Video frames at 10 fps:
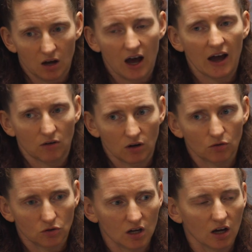hiring
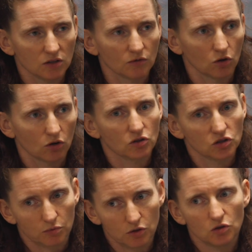those kinds of workers to
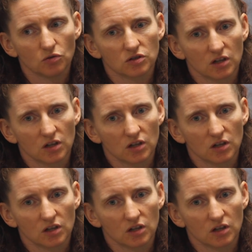produce